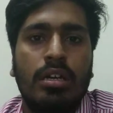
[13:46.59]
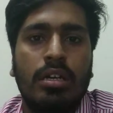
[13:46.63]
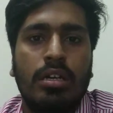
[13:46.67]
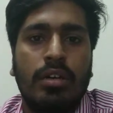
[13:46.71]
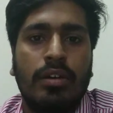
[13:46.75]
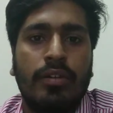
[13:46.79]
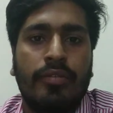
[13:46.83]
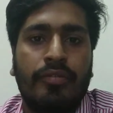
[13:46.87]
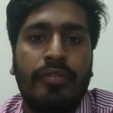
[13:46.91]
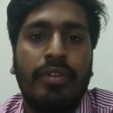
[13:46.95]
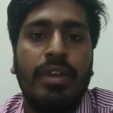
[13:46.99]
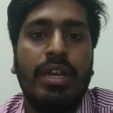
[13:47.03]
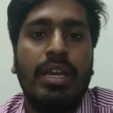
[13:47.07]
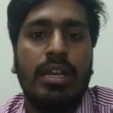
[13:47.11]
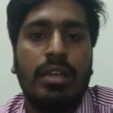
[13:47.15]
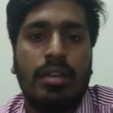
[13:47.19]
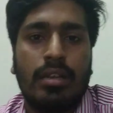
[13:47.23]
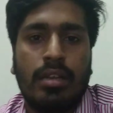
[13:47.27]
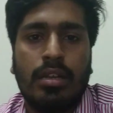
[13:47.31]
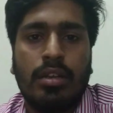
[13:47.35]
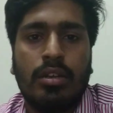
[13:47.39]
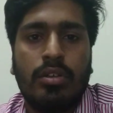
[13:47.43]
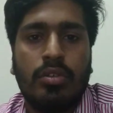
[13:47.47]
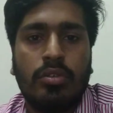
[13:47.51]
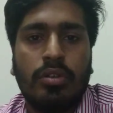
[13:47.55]

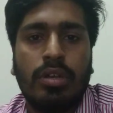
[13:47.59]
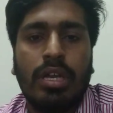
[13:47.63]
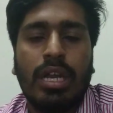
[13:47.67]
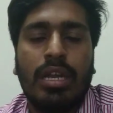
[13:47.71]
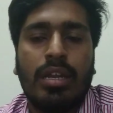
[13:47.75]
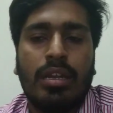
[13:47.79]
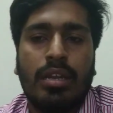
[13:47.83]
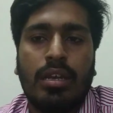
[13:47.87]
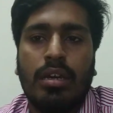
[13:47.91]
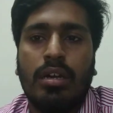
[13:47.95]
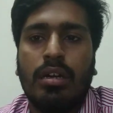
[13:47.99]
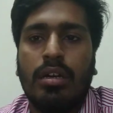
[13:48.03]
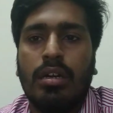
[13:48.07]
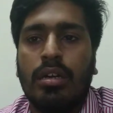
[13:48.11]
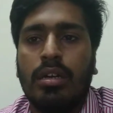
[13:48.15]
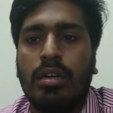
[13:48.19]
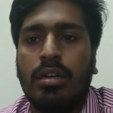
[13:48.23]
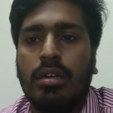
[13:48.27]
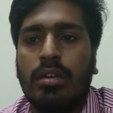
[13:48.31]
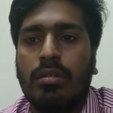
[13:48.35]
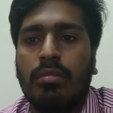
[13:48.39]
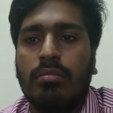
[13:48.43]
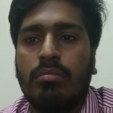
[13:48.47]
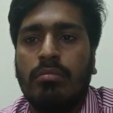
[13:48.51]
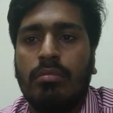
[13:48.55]
field to get
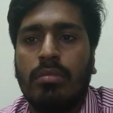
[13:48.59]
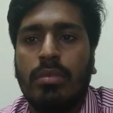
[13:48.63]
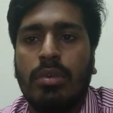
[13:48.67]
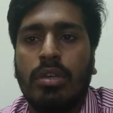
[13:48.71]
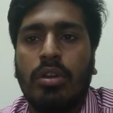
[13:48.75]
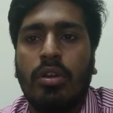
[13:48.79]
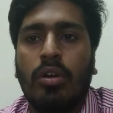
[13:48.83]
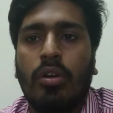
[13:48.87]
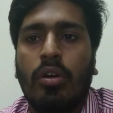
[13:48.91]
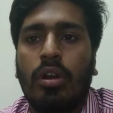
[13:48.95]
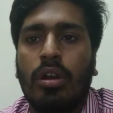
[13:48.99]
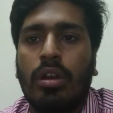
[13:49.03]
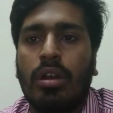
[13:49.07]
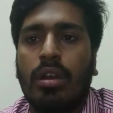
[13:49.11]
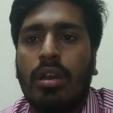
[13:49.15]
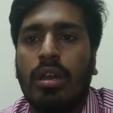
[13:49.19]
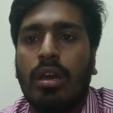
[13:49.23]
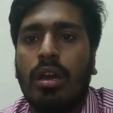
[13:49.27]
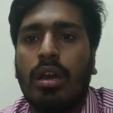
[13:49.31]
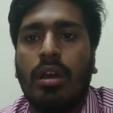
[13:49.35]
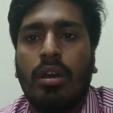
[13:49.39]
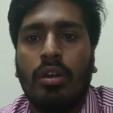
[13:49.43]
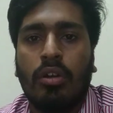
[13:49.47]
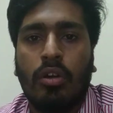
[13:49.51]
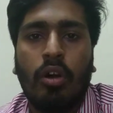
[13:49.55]
a
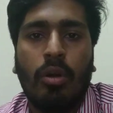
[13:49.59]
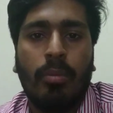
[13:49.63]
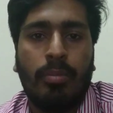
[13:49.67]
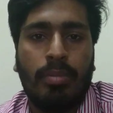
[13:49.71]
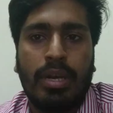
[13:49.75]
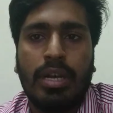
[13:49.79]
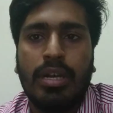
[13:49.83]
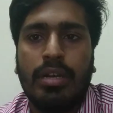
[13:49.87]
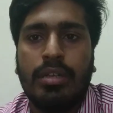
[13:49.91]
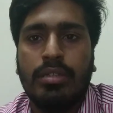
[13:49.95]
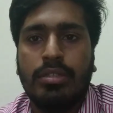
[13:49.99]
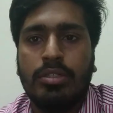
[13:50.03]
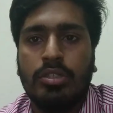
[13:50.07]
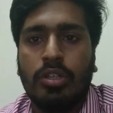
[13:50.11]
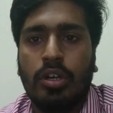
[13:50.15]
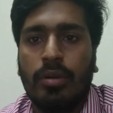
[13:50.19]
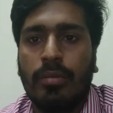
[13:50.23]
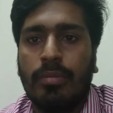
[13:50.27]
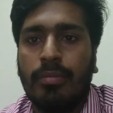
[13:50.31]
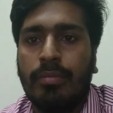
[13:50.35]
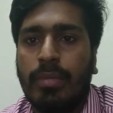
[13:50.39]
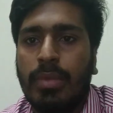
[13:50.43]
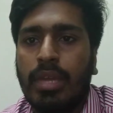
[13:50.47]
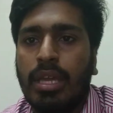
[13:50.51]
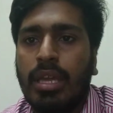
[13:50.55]
non-corporate
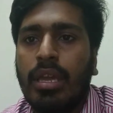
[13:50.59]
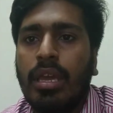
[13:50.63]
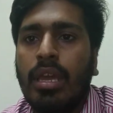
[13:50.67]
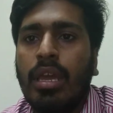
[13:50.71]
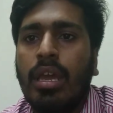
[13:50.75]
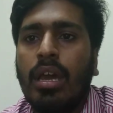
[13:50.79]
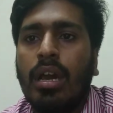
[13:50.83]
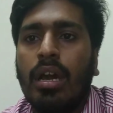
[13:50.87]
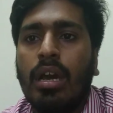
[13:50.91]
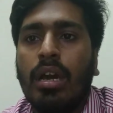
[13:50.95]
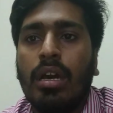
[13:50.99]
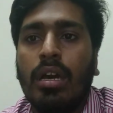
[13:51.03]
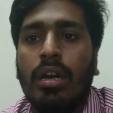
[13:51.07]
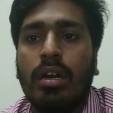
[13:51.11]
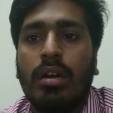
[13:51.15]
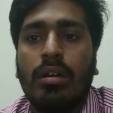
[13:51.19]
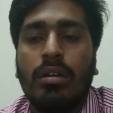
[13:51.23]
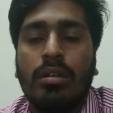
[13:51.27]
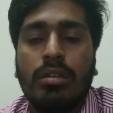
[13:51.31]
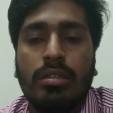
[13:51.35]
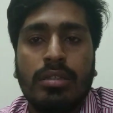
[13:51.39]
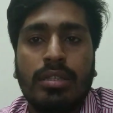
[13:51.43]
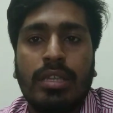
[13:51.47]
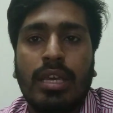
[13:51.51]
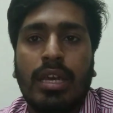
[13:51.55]
job.
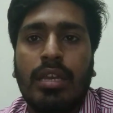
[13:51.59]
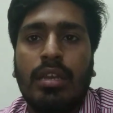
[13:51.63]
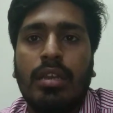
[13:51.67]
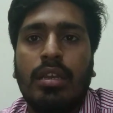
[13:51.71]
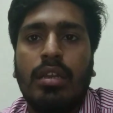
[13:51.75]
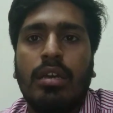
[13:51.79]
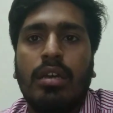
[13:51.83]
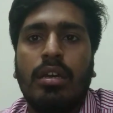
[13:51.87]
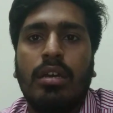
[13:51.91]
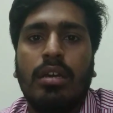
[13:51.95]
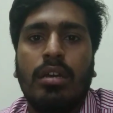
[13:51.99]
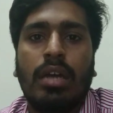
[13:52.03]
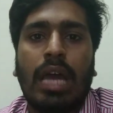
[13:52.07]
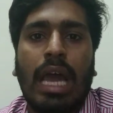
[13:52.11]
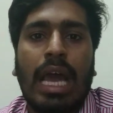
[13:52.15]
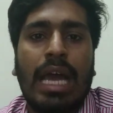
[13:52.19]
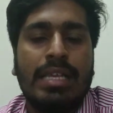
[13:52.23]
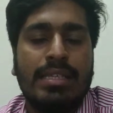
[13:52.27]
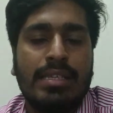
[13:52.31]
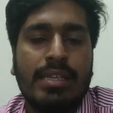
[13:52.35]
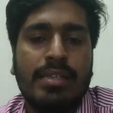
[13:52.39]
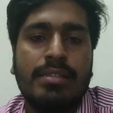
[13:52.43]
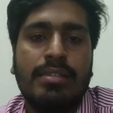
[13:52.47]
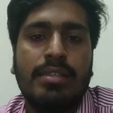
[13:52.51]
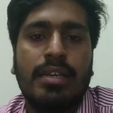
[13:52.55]
Then
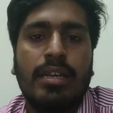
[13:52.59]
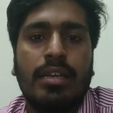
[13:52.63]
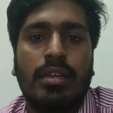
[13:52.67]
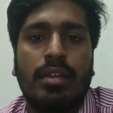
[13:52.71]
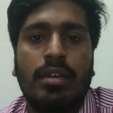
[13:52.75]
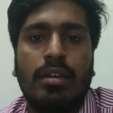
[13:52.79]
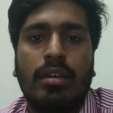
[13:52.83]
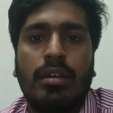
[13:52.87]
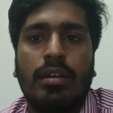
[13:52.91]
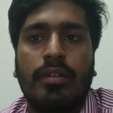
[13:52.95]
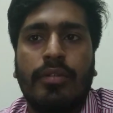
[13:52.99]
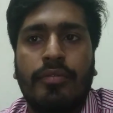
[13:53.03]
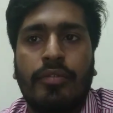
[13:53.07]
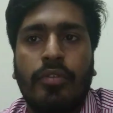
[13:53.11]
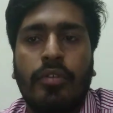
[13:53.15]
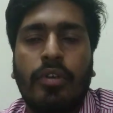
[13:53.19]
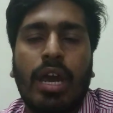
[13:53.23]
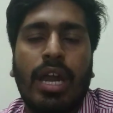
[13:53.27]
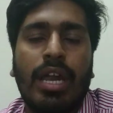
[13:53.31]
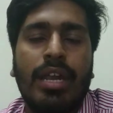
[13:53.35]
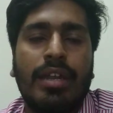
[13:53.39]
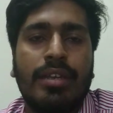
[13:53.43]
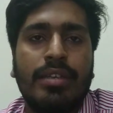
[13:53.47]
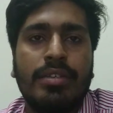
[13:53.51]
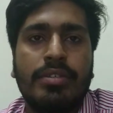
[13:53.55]
as I said,
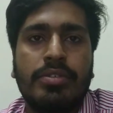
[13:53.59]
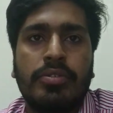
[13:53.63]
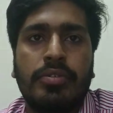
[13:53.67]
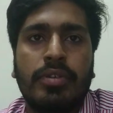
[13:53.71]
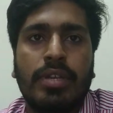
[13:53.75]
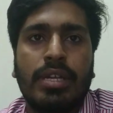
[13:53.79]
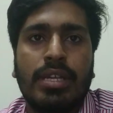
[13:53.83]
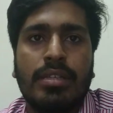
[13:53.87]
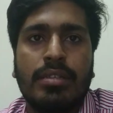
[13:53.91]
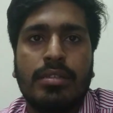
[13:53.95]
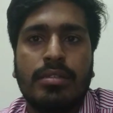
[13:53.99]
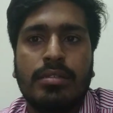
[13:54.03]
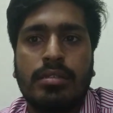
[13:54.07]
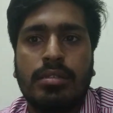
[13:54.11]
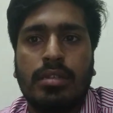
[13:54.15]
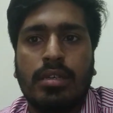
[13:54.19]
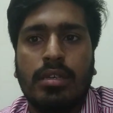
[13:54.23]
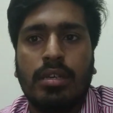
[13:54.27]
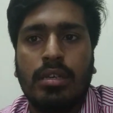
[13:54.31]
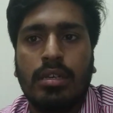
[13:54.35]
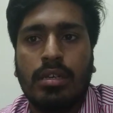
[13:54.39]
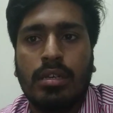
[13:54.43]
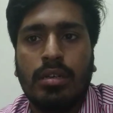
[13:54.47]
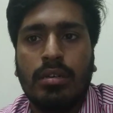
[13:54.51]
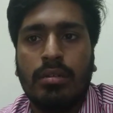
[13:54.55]
for IT students,
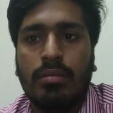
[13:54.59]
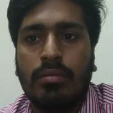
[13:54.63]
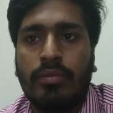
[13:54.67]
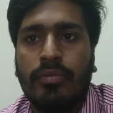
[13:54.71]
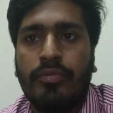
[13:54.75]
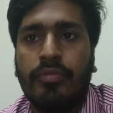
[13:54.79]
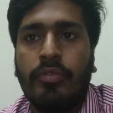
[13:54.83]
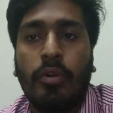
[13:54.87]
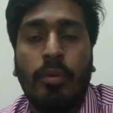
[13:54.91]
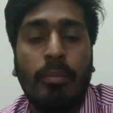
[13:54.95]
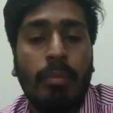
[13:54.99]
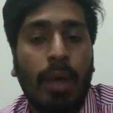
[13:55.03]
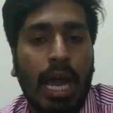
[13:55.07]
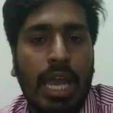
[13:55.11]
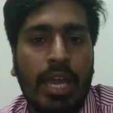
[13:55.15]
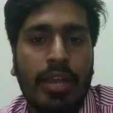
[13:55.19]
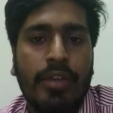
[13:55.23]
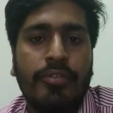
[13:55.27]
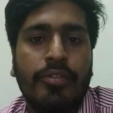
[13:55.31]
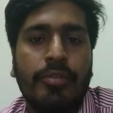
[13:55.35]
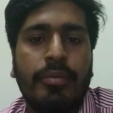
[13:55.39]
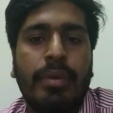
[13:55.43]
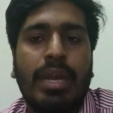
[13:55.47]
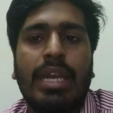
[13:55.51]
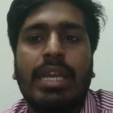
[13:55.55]
for
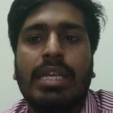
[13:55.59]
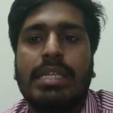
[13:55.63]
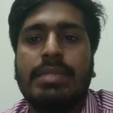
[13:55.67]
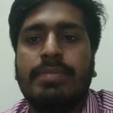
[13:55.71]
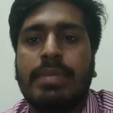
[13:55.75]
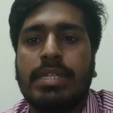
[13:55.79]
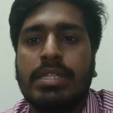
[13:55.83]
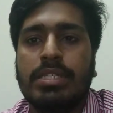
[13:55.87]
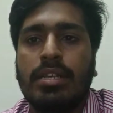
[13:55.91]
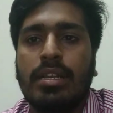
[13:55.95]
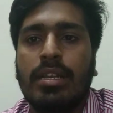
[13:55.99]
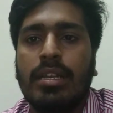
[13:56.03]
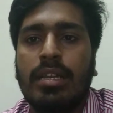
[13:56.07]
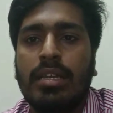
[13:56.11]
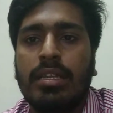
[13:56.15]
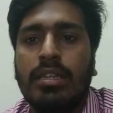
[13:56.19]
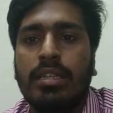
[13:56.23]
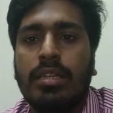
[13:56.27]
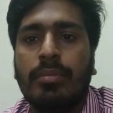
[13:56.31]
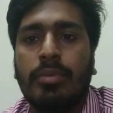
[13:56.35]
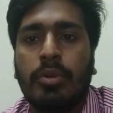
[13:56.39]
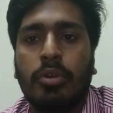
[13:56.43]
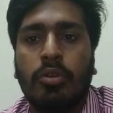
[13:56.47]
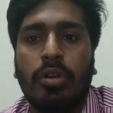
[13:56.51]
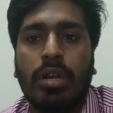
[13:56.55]
bioinformatics especially,
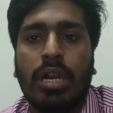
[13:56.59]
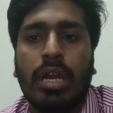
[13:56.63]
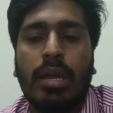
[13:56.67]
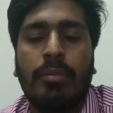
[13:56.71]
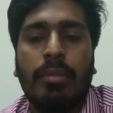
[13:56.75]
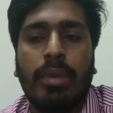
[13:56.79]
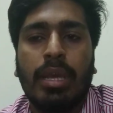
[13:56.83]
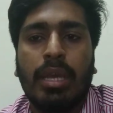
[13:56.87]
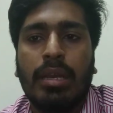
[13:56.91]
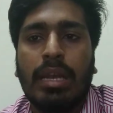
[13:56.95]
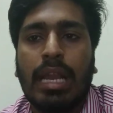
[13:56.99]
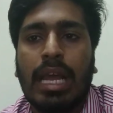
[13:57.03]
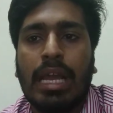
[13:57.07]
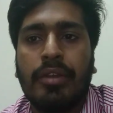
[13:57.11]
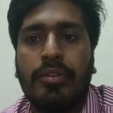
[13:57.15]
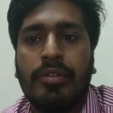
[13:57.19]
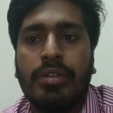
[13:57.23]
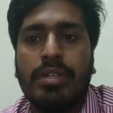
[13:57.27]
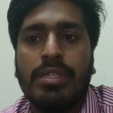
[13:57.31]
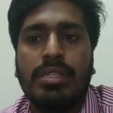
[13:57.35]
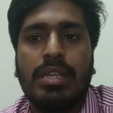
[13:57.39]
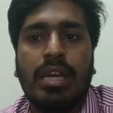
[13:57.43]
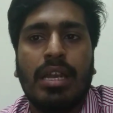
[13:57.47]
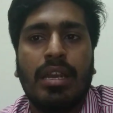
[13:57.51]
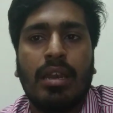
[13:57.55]
the programming
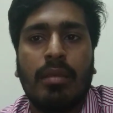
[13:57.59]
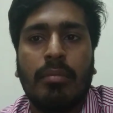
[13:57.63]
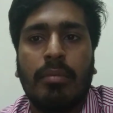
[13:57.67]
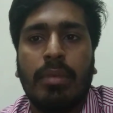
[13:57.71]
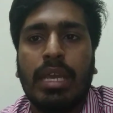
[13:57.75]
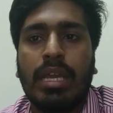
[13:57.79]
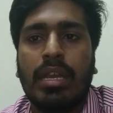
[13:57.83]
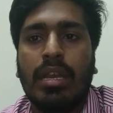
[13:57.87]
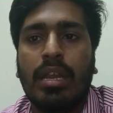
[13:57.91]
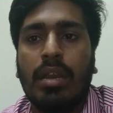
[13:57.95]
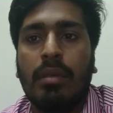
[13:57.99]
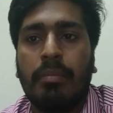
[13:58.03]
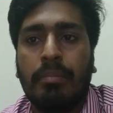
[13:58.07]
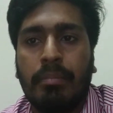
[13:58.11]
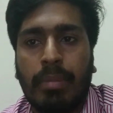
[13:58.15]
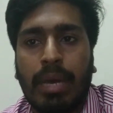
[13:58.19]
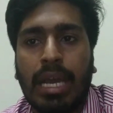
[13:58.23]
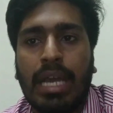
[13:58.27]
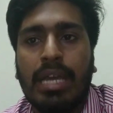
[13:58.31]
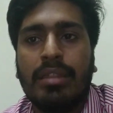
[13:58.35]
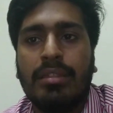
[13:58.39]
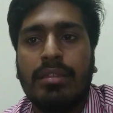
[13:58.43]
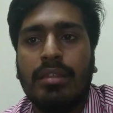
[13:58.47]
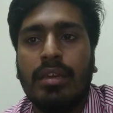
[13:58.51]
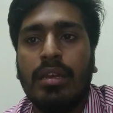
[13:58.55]
languages that are main are
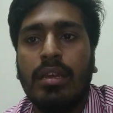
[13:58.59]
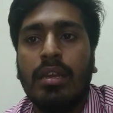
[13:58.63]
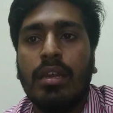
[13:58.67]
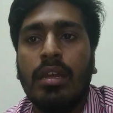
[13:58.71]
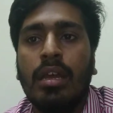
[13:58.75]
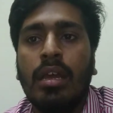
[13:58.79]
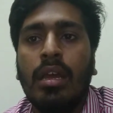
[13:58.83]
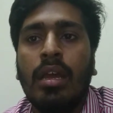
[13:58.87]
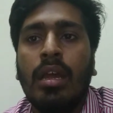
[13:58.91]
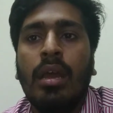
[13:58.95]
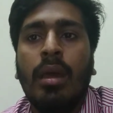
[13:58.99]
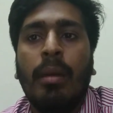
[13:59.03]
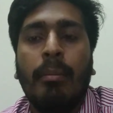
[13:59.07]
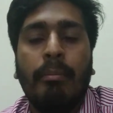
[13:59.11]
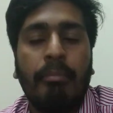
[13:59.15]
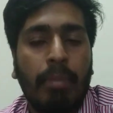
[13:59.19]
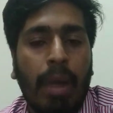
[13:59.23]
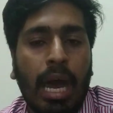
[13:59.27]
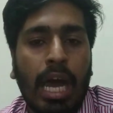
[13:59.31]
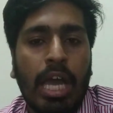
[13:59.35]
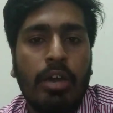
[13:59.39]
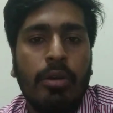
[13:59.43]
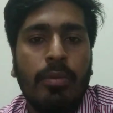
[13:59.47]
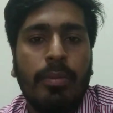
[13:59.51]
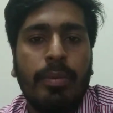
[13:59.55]
Python,
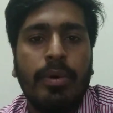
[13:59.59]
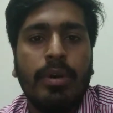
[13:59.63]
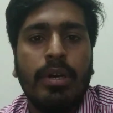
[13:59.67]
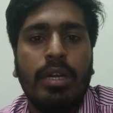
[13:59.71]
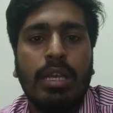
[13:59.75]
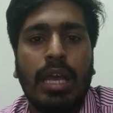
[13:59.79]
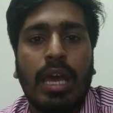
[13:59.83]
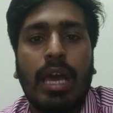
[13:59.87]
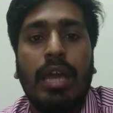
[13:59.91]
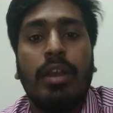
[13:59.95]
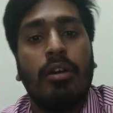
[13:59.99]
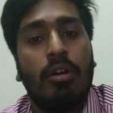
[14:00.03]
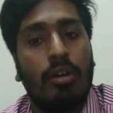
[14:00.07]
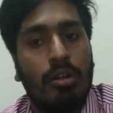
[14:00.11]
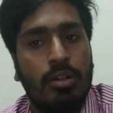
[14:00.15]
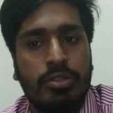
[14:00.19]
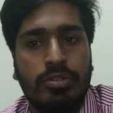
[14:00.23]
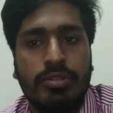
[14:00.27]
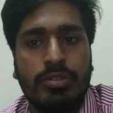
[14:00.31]
BioPerl, and also